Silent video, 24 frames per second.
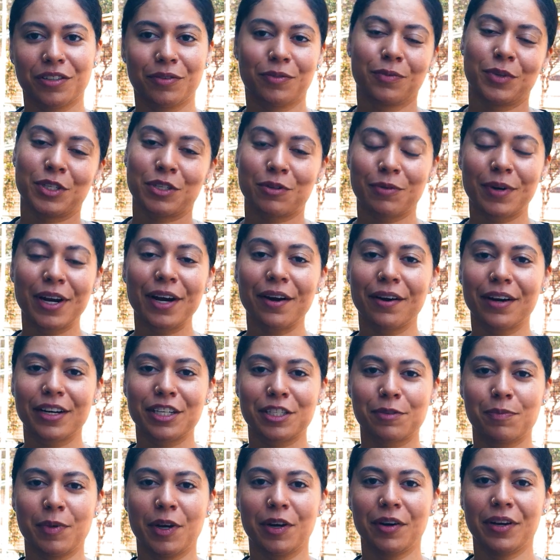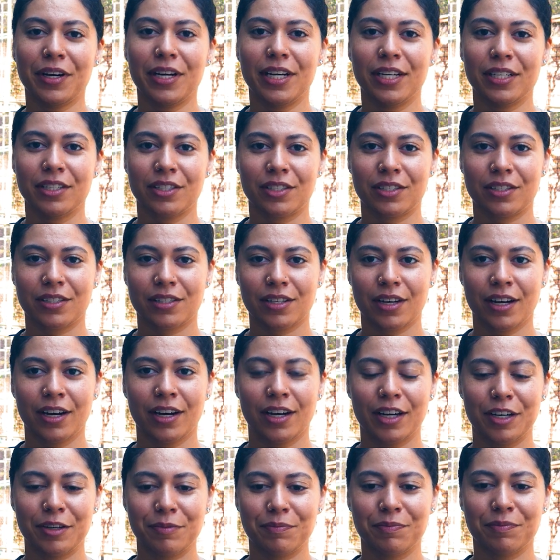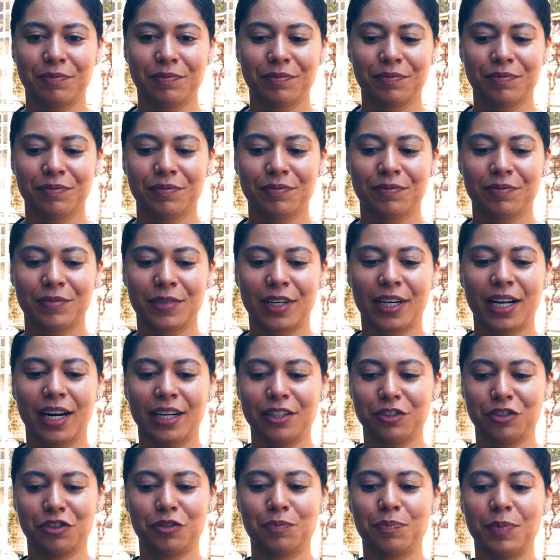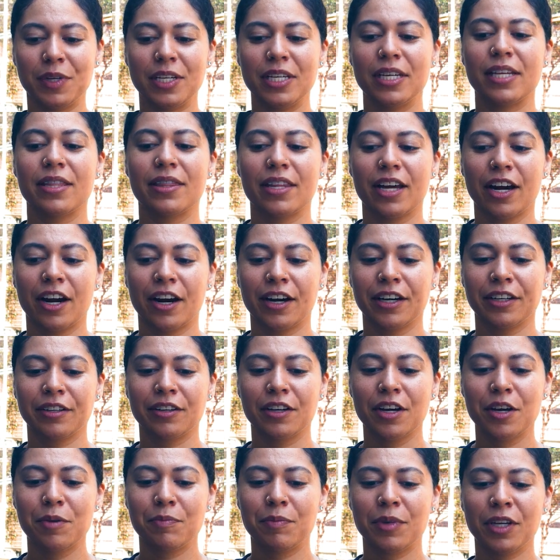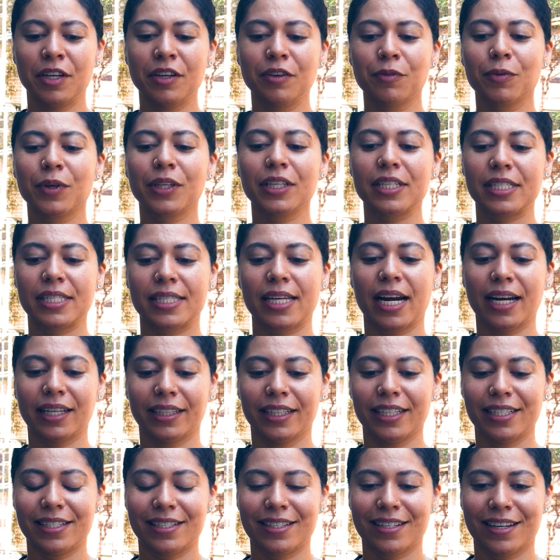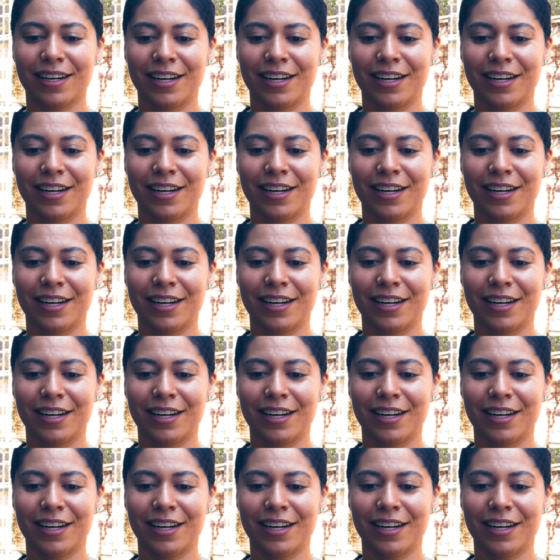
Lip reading: was a rare experience, to kind of just be in there and be really silent.